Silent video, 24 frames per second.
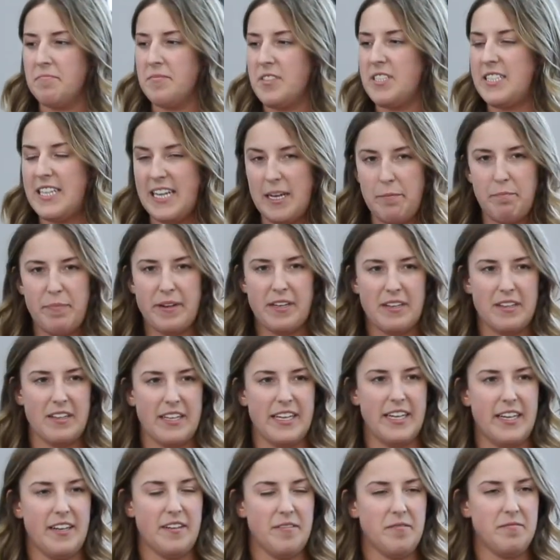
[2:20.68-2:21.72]

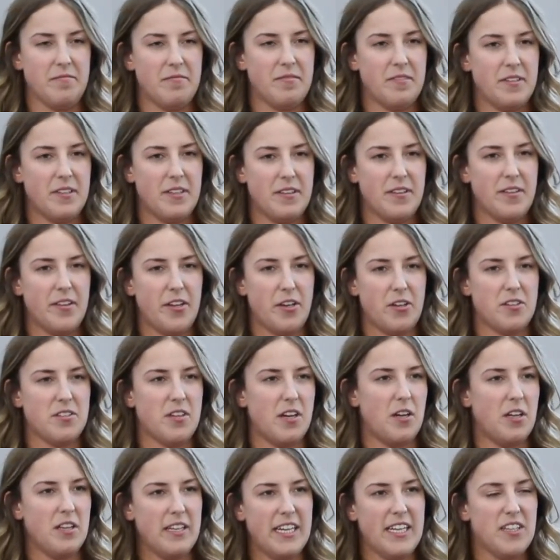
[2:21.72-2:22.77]
typically, there's
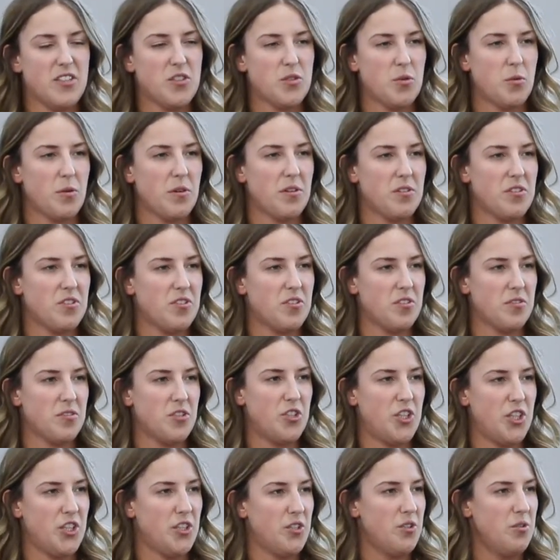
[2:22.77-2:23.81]
a lead source,
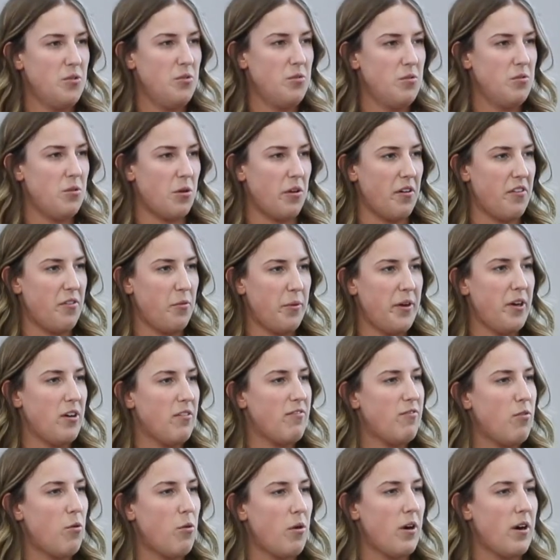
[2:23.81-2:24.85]
2 or 3 or
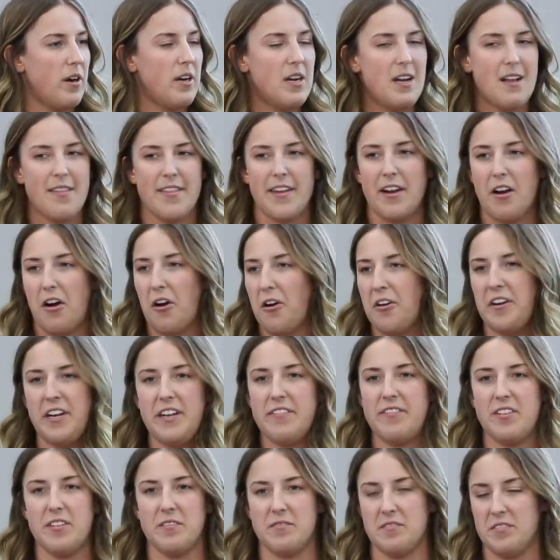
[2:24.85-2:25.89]
4 that aren't
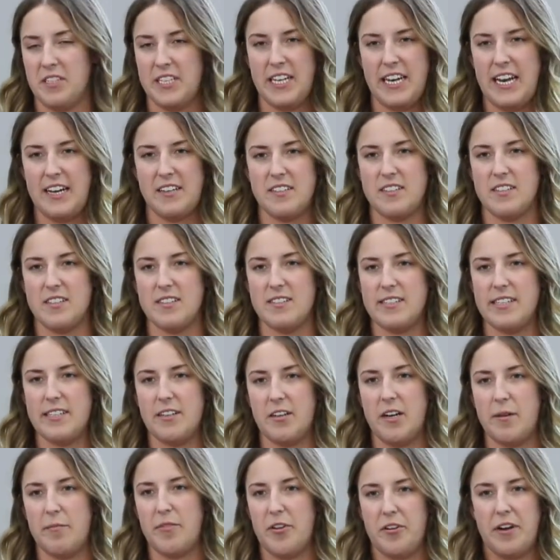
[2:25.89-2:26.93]
even connected to
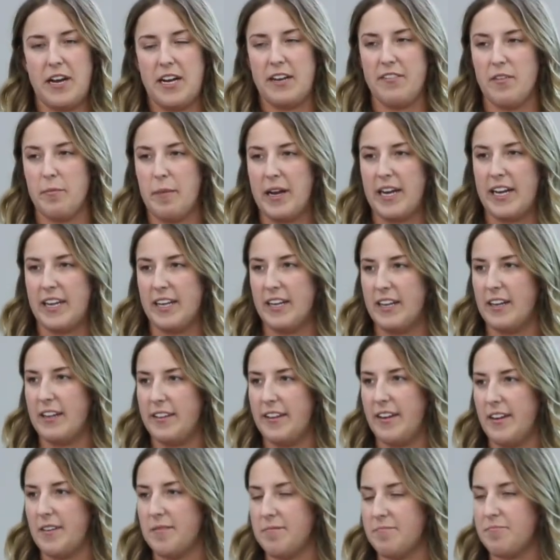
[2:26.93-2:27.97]
CRM. They're not even making it in
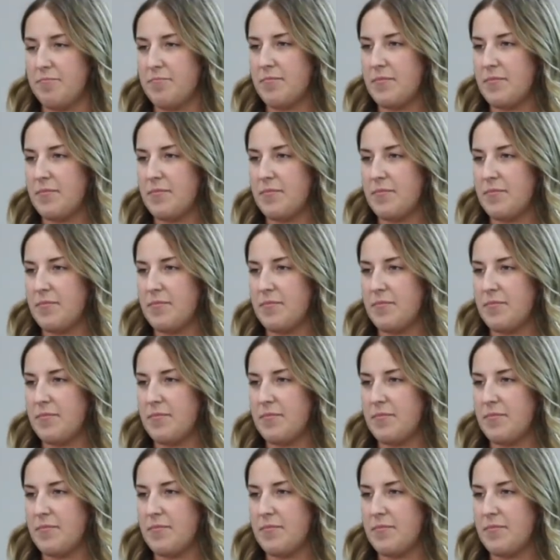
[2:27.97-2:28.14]
there.